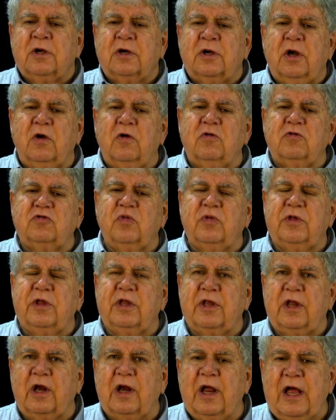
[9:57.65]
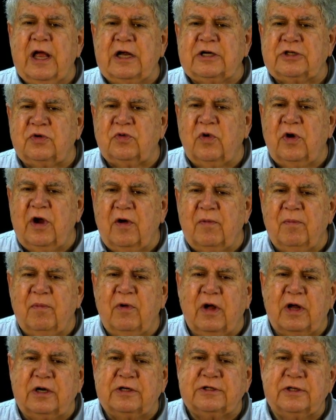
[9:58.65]
closed within the last 12
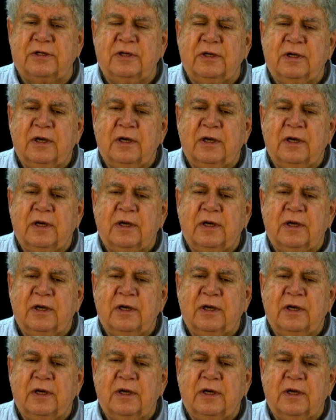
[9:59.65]
months.